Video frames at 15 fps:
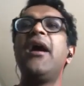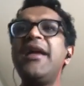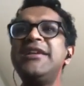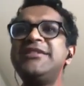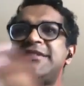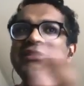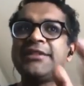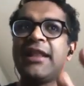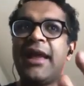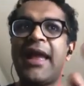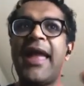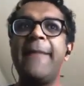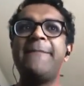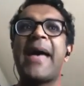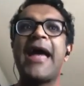Is this
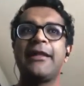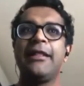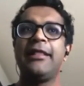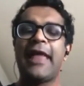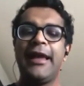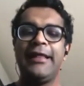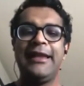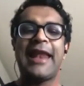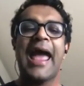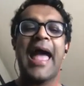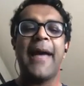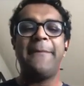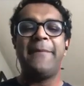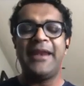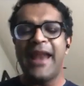impact likely to happen?